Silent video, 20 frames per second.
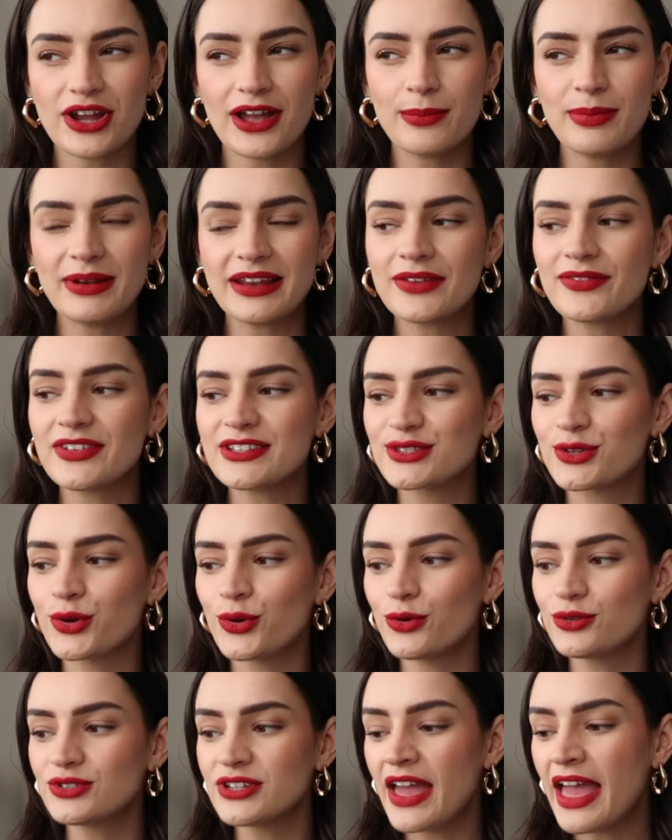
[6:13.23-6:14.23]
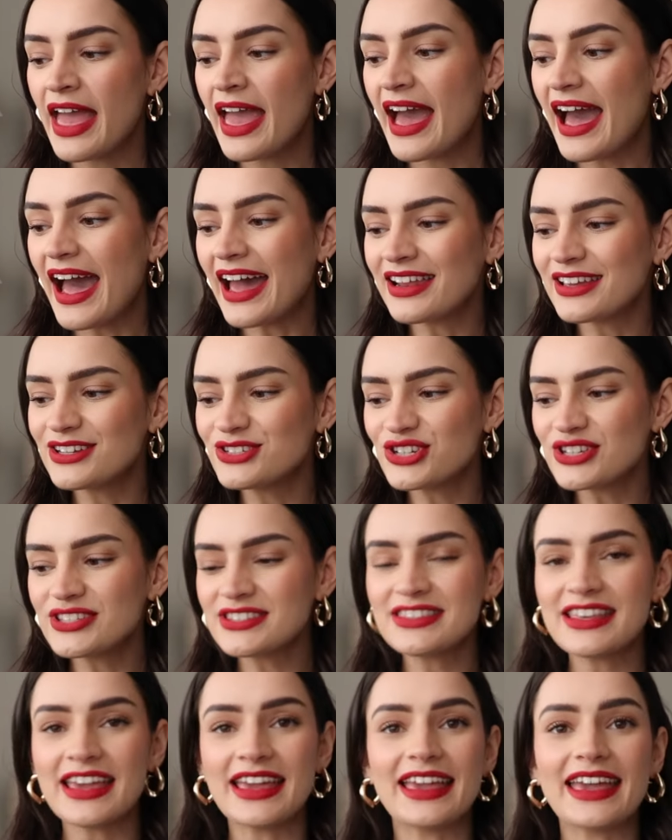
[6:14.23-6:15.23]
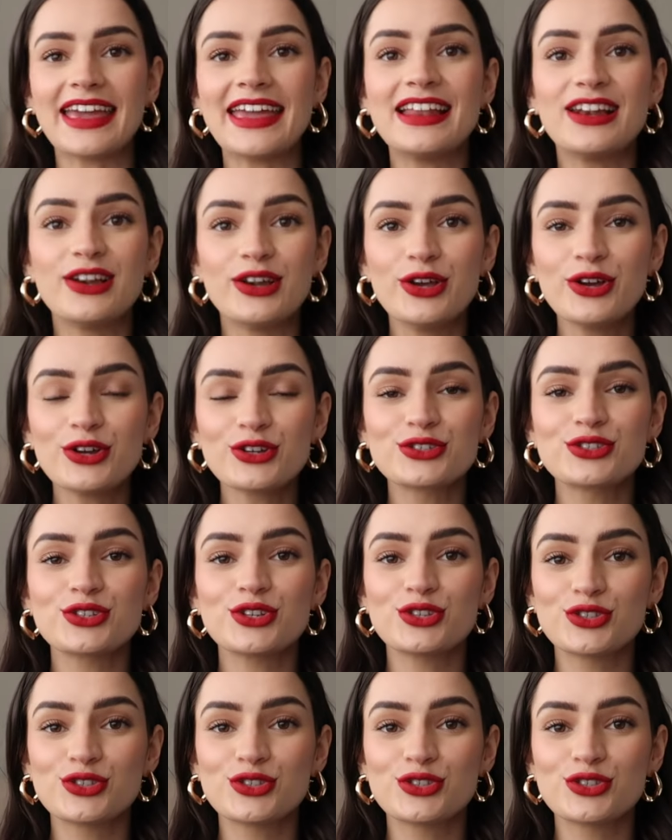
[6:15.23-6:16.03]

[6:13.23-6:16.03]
I believe it's called. And I just think it looks